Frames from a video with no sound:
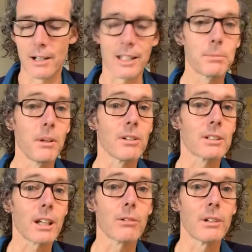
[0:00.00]

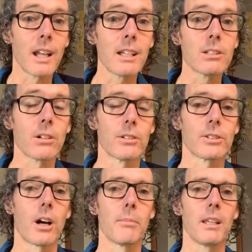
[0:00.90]
experiencing a
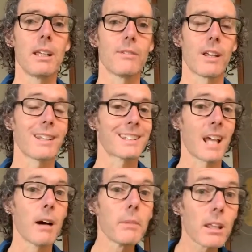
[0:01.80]
renaissance, I believe, and it's
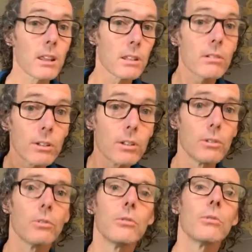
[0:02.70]
coming
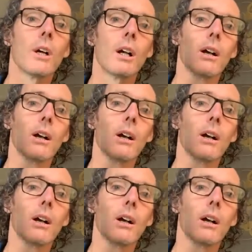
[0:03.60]
through